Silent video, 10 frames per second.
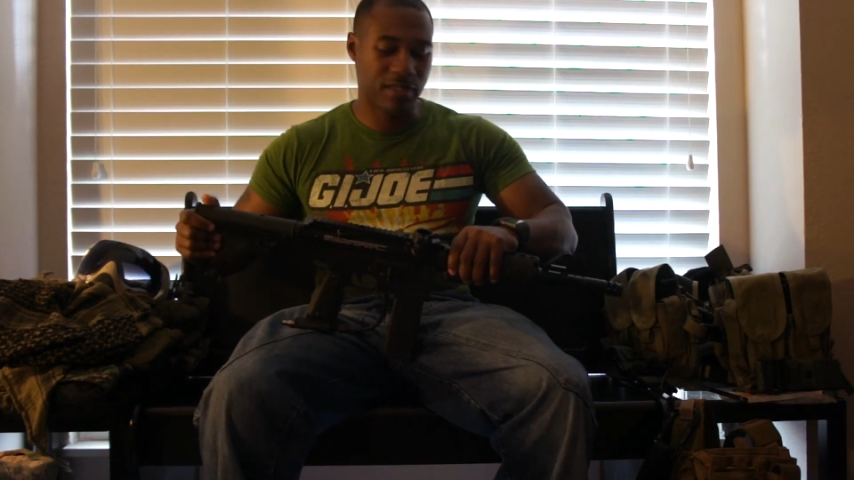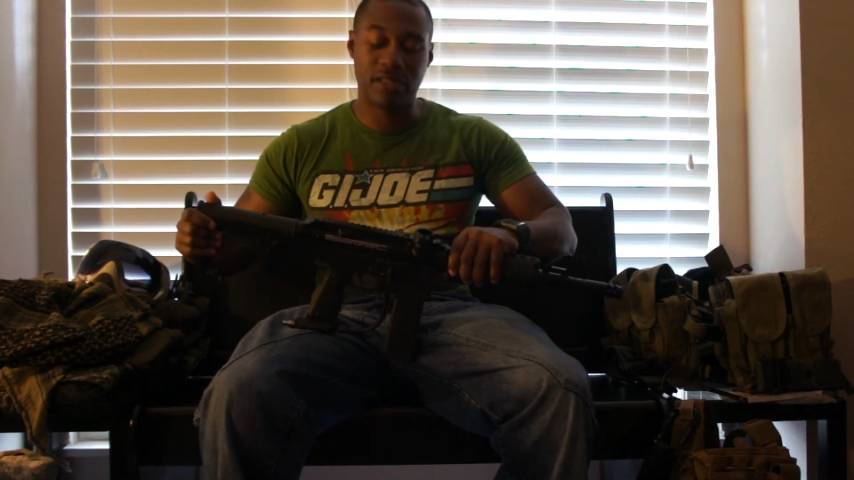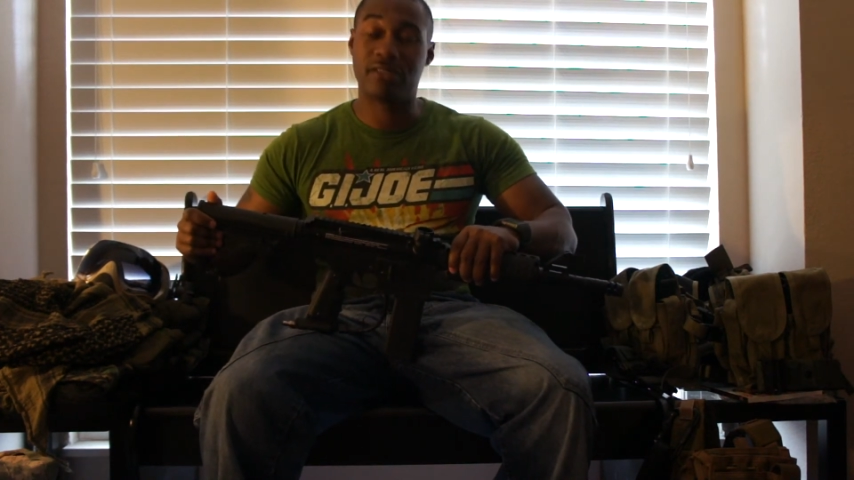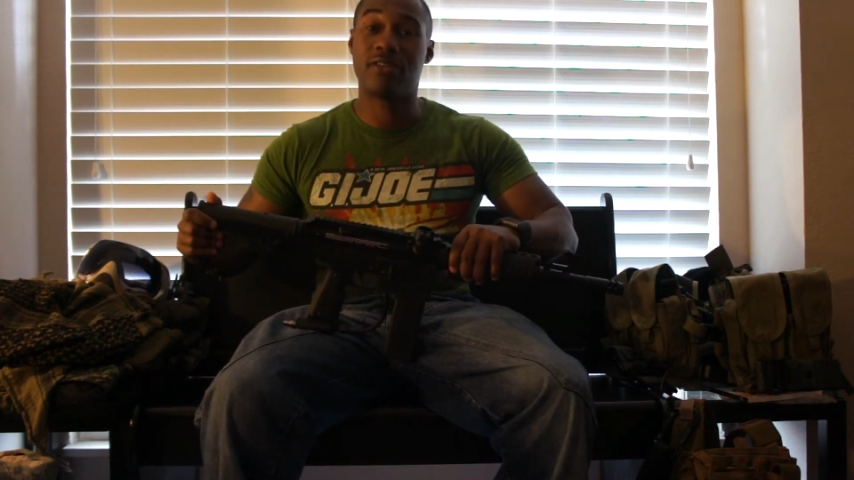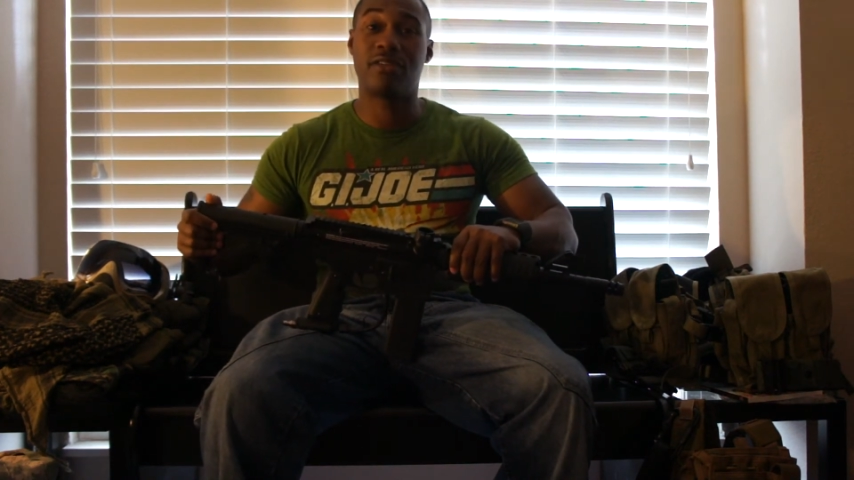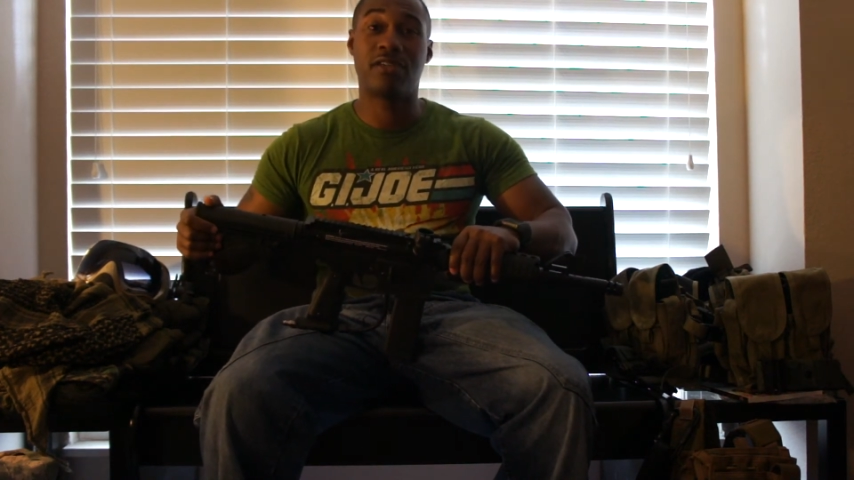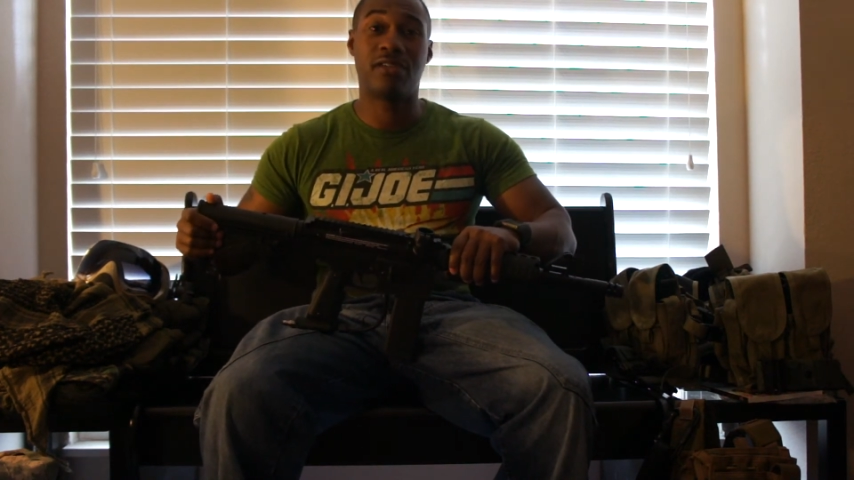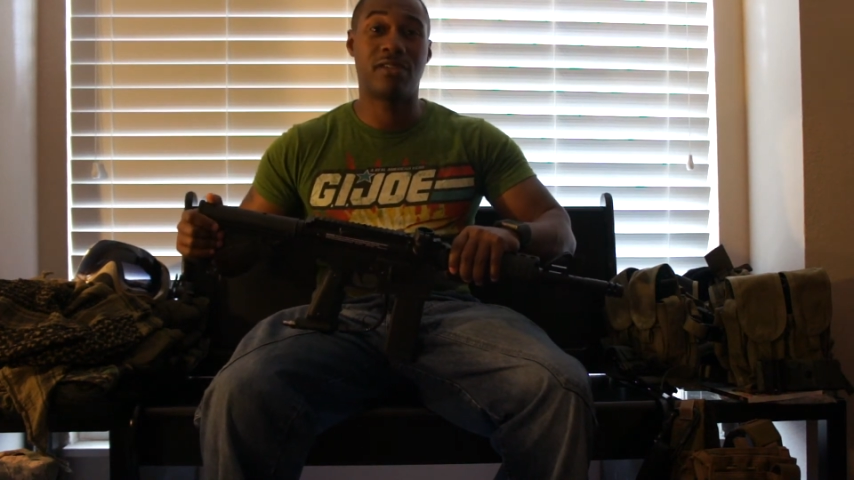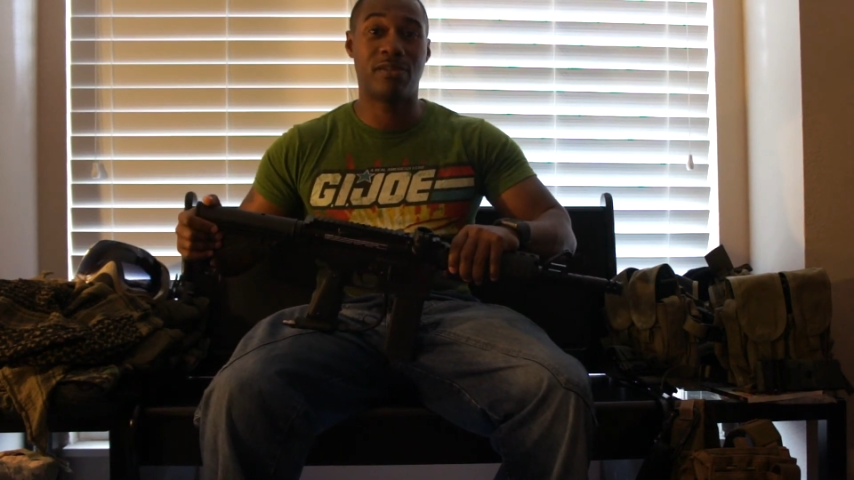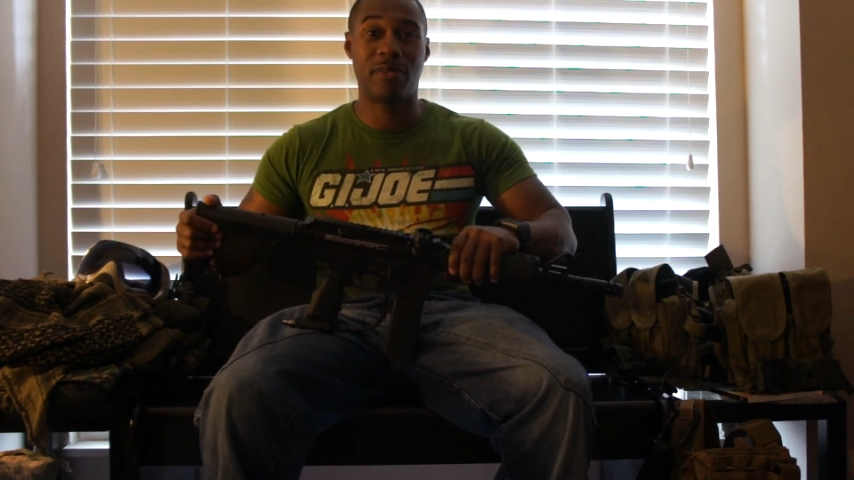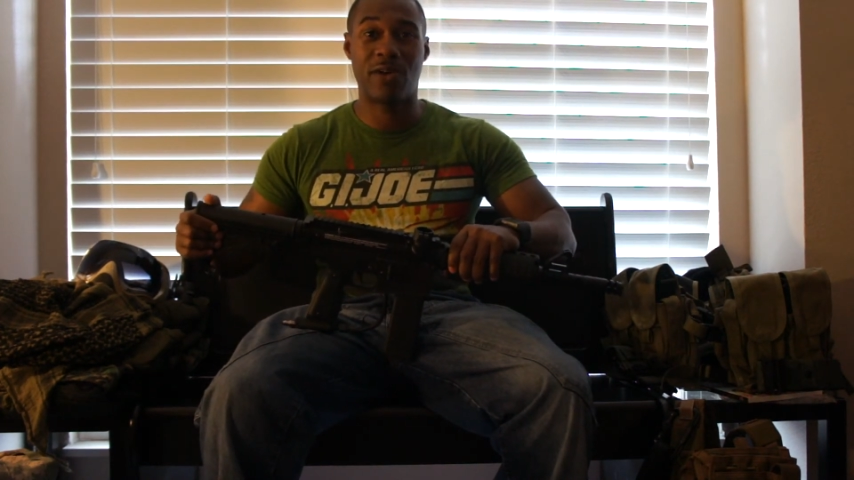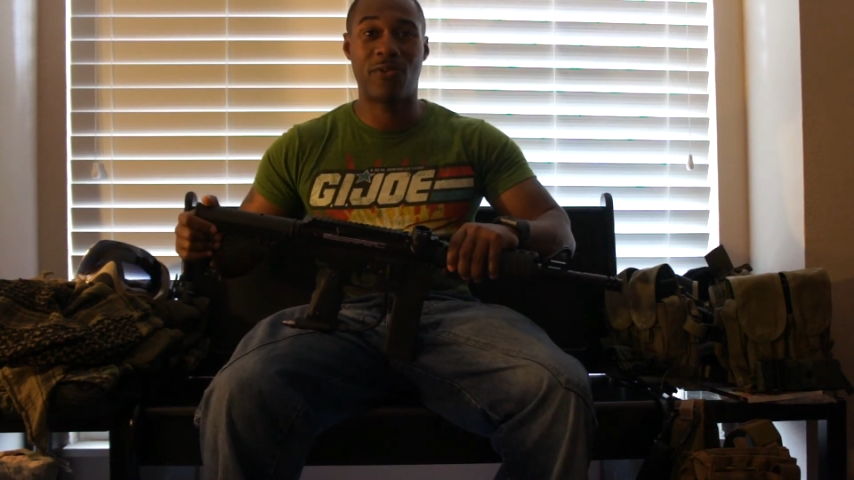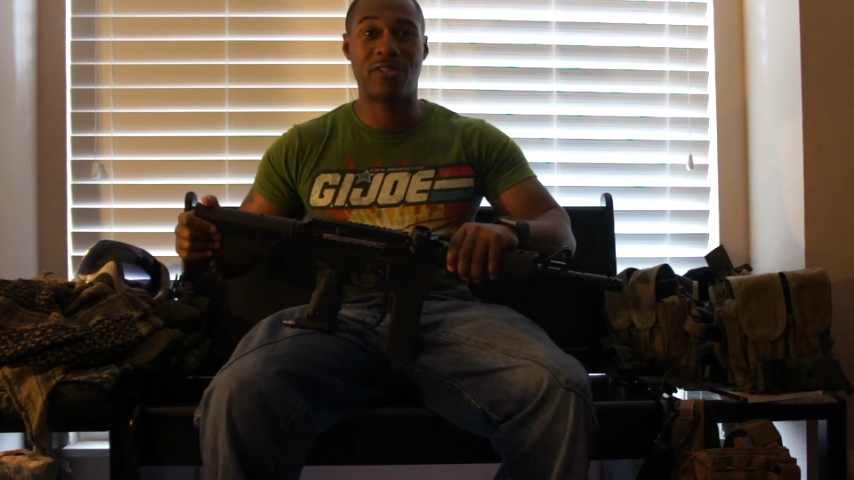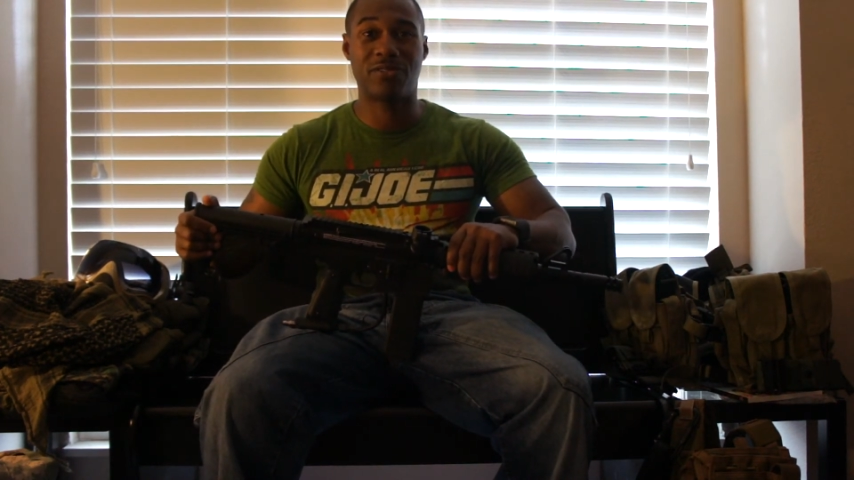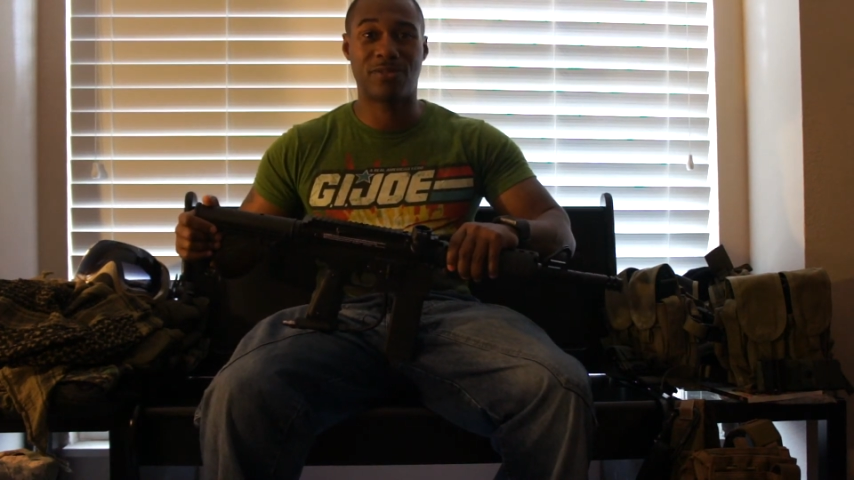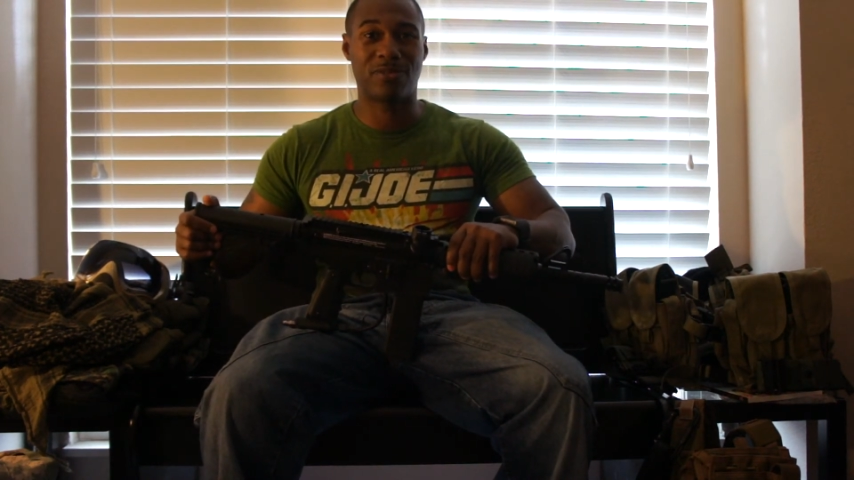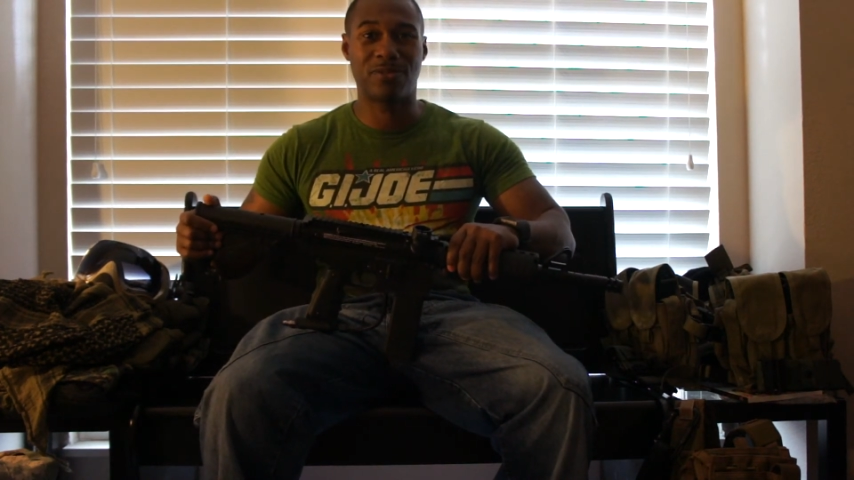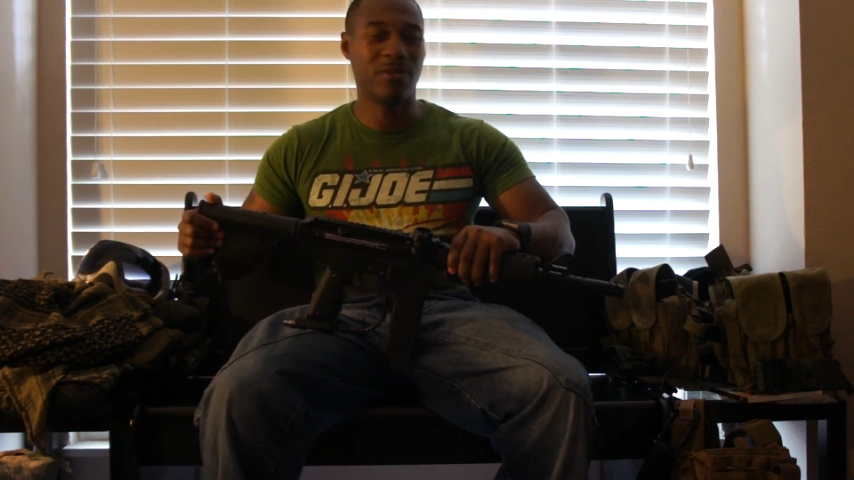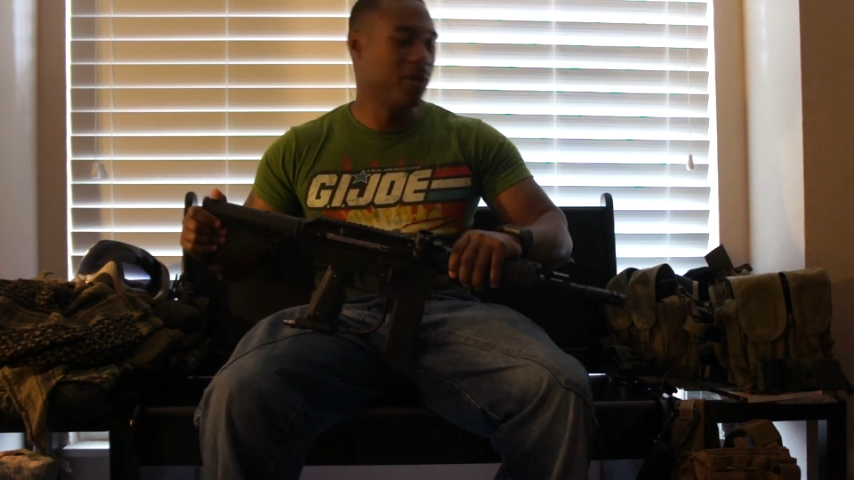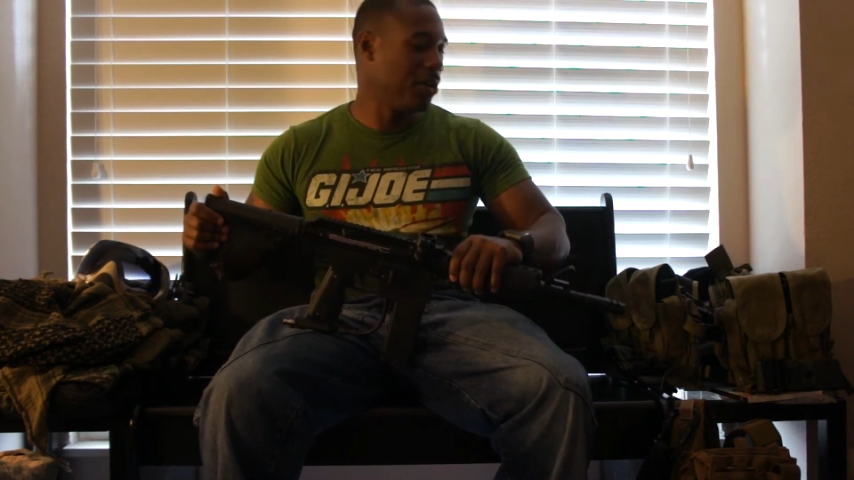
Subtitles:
it's only held on by one screw.